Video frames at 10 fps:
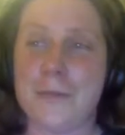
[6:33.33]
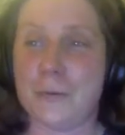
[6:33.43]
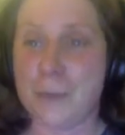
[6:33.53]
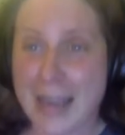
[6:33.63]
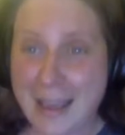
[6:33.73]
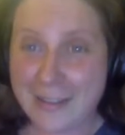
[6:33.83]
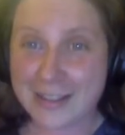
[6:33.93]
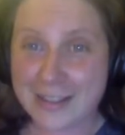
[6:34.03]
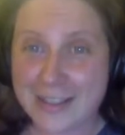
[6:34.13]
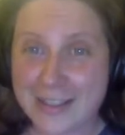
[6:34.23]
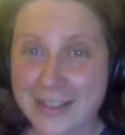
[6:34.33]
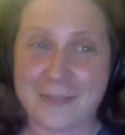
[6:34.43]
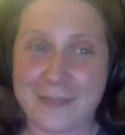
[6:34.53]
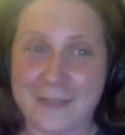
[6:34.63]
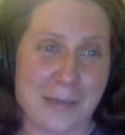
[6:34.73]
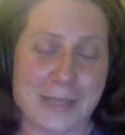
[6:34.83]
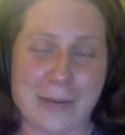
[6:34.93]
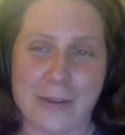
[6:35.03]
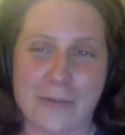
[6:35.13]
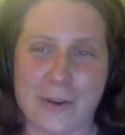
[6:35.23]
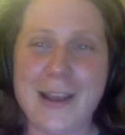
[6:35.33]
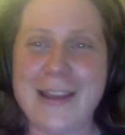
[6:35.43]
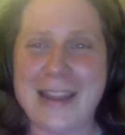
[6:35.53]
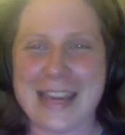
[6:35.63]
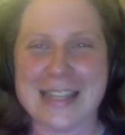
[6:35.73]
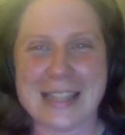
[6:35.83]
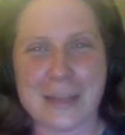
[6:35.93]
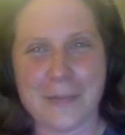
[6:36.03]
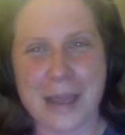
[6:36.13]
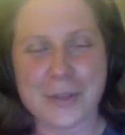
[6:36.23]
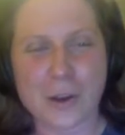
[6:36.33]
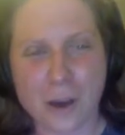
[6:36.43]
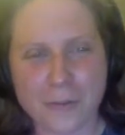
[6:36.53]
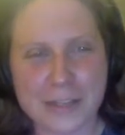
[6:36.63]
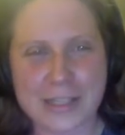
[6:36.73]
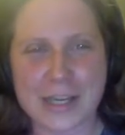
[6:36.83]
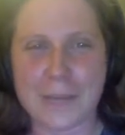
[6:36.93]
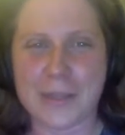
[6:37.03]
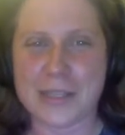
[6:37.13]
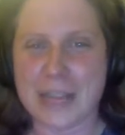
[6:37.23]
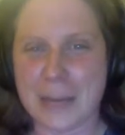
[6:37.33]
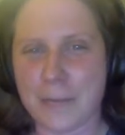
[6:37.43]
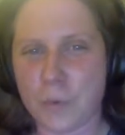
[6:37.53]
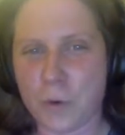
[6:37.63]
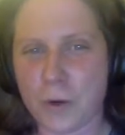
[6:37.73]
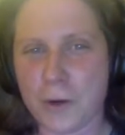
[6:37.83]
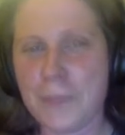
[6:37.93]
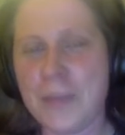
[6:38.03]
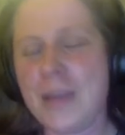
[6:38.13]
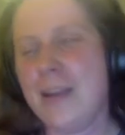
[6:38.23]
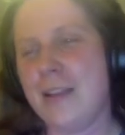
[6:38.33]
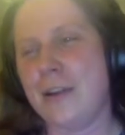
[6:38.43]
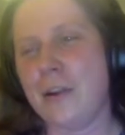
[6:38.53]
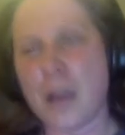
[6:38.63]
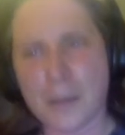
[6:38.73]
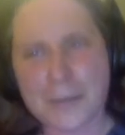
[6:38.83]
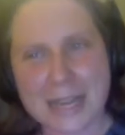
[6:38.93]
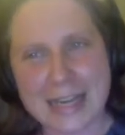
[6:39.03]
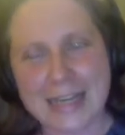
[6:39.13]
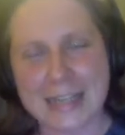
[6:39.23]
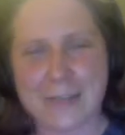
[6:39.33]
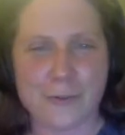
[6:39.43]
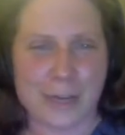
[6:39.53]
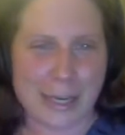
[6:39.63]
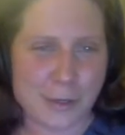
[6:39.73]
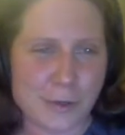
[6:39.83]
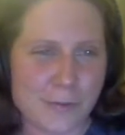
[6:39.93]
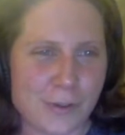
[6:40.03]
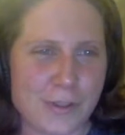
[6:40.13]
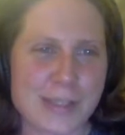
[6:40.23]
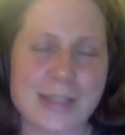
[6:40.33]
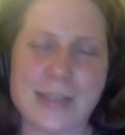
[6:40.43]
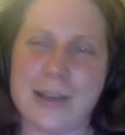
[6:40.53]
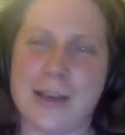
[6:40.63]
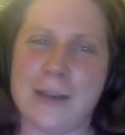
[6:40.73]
The reality of the maps, however, is that the maps often stop at the state border. They're updated at different intervals.